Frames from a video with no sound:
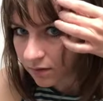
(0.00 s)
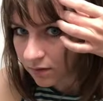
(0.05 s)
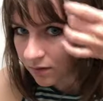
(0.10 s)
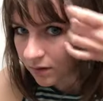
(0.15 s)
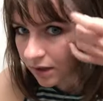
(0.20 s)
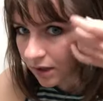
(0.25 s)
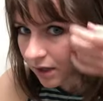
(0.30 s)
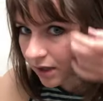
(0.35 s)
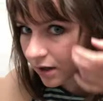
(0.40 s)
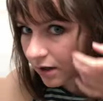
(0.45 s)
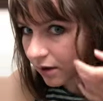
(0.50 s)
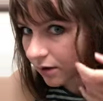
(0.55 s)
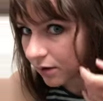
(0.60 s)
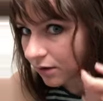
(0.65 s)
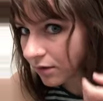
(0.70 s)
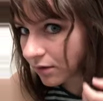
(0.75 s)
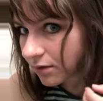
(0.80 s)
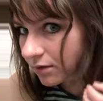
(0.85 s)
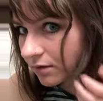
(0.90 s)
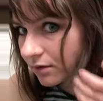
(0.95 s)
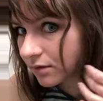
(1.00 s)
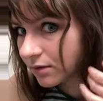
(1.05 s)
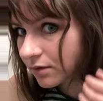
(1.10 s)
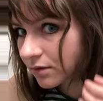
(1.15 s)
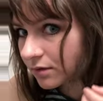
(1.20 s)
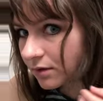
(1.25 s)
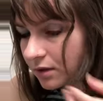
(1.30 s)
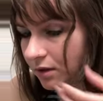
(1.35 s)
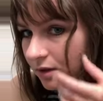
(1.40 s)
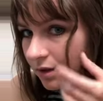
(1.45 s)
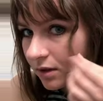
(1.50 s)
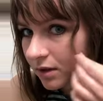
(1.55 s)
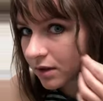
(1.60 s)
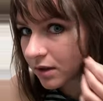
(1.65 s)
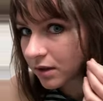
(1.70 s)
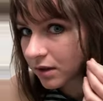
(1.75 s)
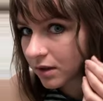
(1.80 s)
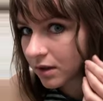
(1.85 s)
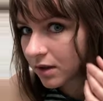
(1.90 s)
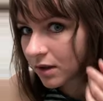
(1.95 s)
There you go.
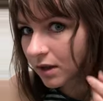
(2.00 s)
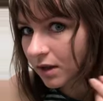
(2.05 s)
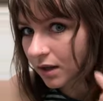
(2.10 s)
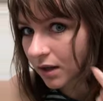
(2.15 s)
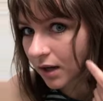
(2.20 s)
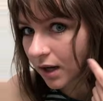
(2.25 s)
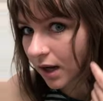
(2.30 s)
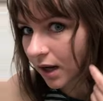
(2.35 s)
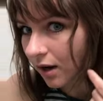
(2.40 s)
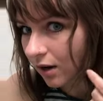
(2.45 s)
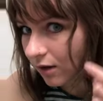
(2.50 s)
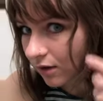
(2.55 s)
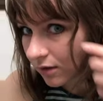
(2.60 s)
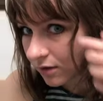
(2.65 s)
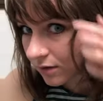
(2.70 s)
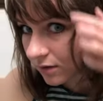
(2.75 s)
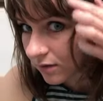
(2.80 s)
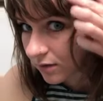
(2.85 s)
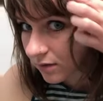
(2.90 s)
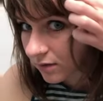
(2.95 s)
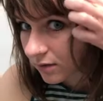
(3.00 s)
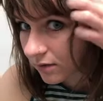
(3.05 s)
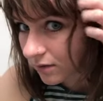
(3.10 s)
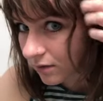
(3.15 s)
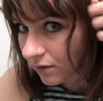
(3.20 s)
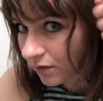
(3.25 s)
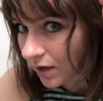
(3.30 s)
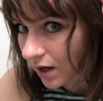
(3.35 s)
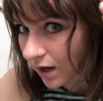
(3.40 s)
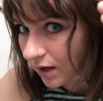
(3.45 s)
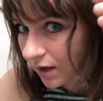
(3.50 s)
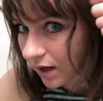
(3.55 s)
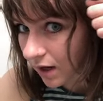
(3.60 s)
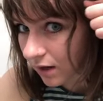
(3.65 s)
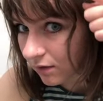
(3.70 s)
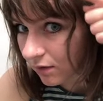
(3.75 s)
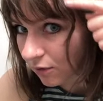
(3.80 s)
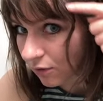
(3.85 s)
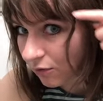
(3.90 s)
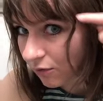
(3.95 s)
And now we've got kind
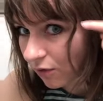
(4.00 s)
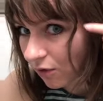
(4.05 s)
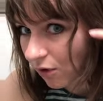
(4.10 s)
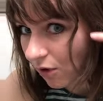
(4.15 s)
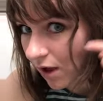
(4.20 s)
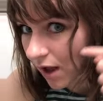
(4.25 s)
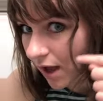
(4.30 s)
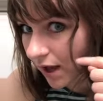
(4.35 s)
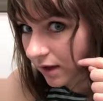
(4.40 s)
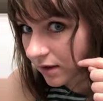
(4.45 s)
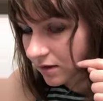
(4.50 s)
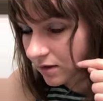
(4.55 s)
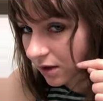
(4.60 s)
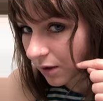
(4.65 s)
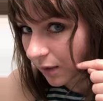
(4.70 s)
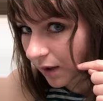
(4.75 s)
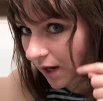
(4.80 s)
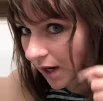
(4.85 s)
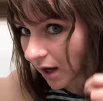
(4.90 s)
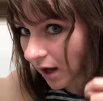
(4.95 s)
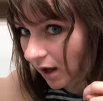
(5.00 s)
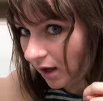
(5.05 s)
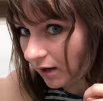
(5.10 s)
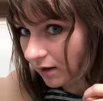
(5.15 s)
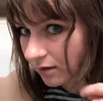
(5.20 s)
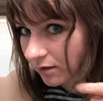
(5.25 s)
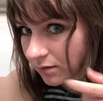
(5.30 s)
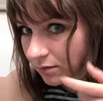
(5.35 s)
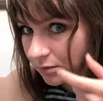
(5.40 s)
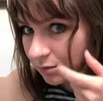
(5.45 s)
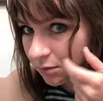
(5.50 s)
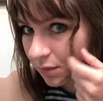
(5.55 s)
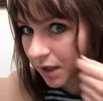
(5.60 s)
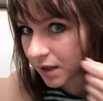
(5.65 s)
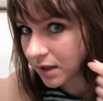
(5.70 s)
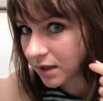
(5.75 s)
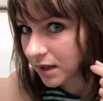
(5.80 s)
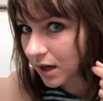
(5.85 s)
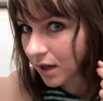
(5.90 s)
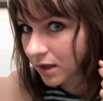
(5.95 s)
of a full S going on, but I
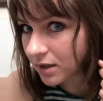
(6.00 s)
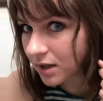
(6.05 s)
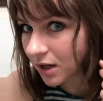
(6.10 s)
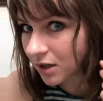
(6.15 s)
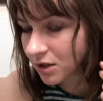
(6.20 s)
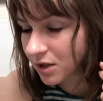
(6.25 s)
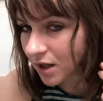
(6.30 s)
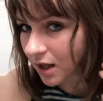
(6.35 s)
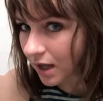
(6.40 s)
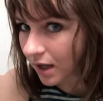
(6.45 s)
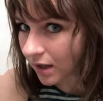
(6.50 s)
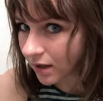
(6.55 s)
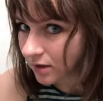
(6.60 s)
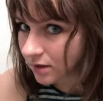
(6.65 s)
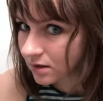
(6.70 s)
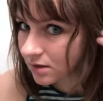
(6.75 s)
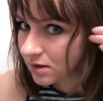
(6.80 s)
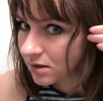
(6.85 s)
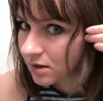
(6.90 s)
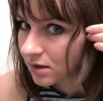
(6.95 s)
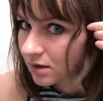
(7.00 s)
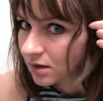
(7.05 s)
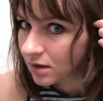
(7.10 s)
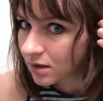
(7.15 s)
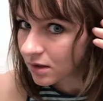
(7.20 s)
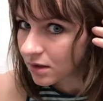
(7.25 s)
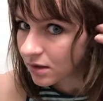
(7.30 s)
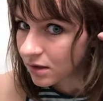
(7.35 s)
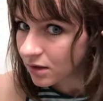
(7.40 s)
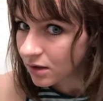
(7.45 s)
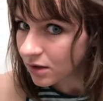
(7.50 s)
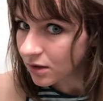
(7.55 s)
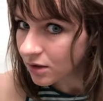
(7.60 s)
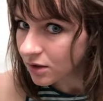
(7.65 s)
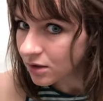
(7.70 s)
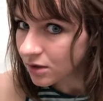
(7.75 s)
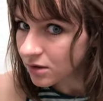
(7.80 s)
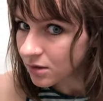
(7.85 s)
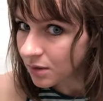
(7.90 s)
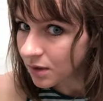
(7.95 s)
did not touch the ends. They're
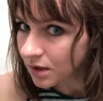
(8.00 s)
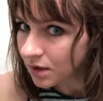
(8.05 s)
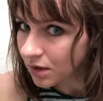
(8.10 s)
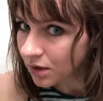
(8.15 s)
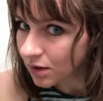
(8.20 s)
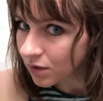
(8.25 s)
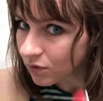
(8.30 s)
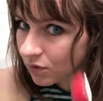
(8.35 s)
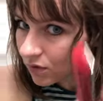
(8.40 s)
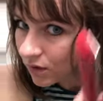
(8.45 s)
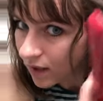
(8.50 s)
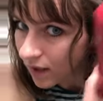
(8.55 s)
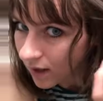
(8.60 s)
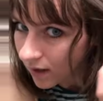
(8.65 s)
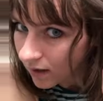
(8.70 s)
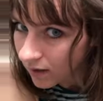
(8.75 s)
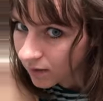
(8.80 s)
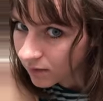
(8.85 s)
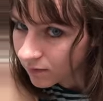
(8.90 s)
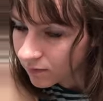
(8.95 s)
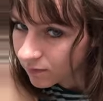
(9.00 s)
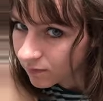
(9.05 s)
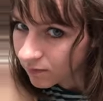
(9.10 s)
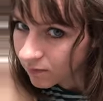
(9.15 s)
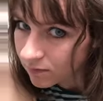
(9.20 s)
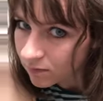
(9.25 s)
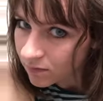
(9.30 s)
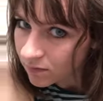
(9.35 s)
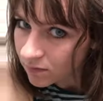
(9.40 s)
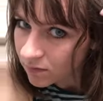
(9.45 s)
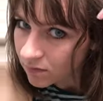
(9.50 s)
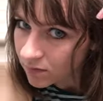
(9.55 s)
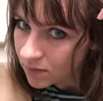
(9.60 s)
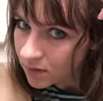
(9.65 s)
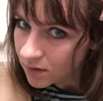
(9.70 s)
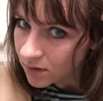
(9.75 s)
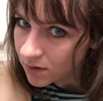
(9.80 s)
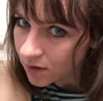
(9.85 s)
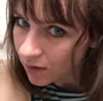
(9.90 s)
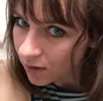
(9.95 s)
just doing their own thing.
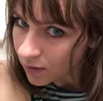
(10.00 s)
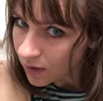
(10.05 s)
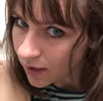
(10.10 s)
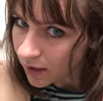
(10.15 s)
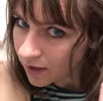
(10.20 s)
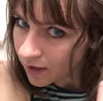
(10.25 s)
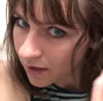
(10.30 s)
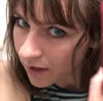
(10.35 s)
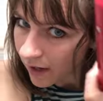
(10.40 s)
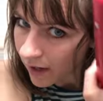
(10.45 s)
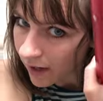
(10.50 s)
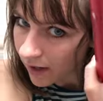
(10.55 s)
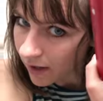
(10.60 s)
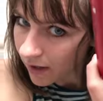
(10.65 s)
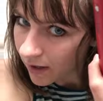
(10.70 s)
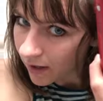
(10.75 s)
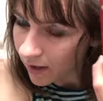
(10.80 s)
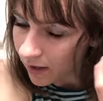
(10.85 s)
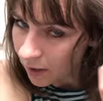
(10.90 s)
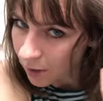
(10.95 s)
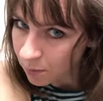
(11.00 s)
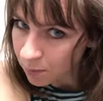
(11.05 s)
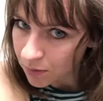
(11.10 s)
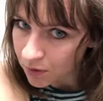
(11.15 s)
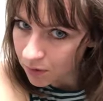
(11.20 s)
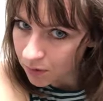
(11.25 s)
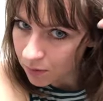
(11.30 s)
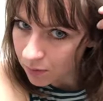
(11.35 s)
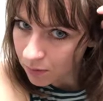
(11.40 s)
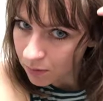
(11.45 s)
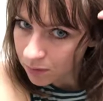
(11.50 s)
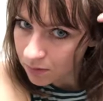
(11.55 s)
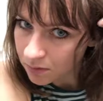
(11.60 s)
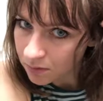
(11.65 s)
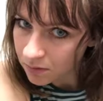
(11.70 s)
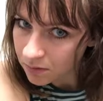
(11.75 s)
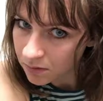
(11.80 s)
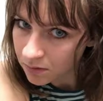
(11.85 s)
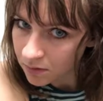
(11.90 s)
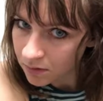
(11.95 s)
So let your hair help you
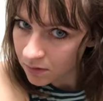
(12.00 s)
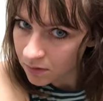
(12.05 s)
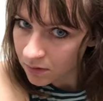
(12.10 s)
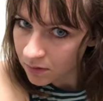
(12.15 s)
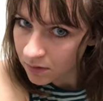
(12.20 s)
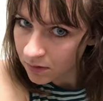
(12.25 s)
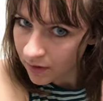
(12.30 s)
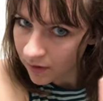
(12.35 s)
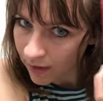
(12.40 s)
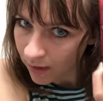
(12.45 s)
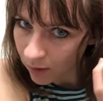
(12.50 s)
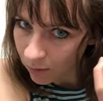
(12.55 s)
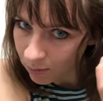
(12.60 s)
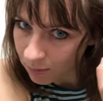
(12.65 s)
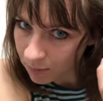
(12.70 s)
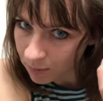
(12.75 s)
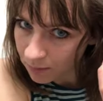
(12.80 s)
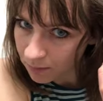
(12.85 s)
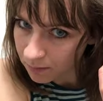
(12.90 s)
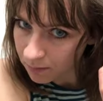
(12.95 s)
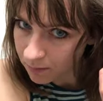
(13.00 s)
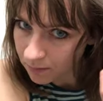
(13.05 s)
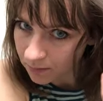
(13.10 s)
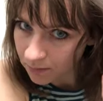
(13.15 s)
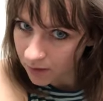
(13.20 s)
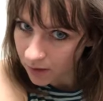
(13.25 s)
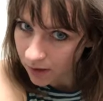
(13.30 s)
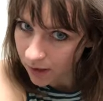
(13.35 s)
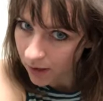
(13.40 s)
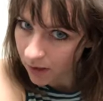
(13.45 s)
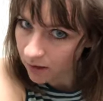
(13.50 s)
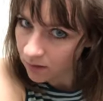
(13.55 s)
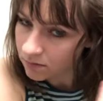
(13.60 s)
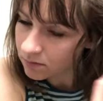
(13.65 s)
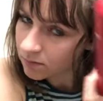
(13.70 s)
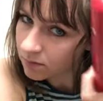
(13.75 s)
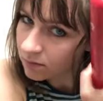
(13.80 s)
help your hair.